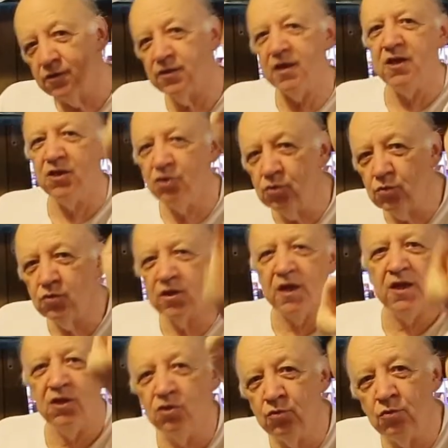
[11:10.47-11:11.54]
thank you,
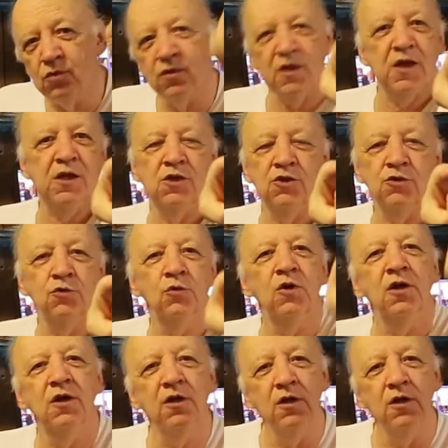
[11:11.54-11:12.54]
thank you, thank you,